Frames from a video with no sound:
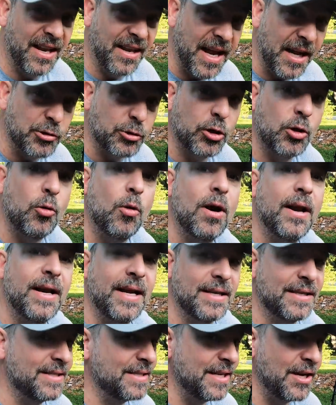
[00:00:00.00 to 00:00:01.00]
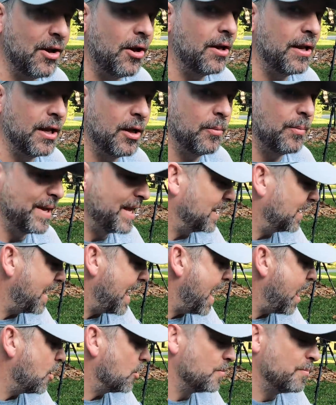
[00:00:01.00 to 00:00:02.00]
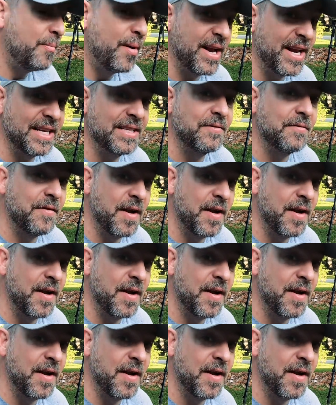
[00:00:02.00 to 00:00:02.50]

the electric one is still a little bit loud, but it's